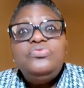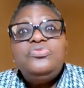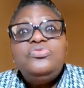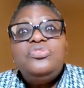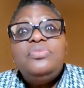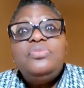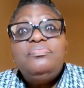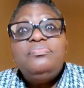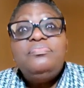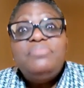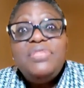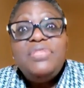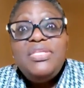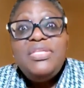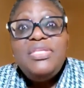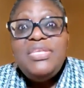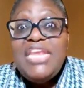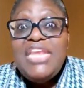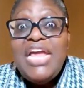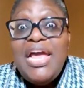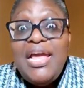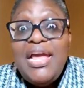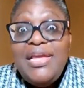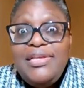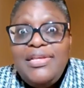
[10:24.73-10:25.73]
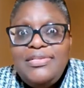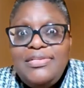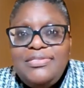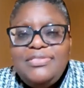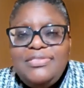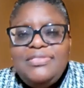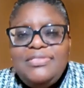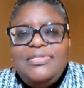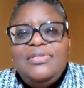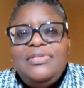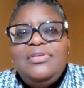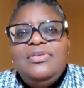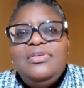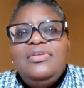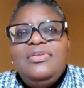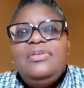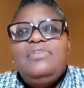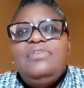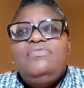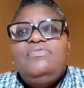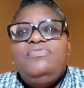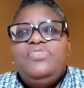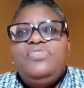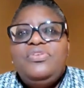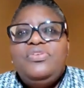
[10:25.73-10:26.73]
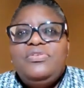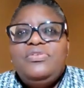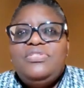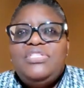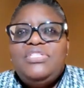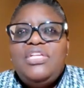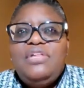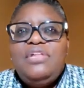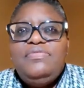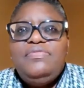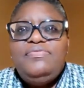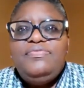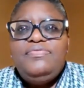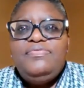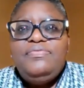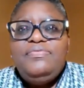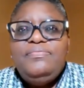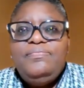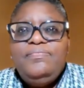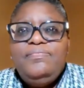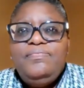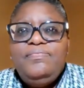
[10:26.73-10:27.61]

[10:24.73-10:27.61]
something nice for yourself.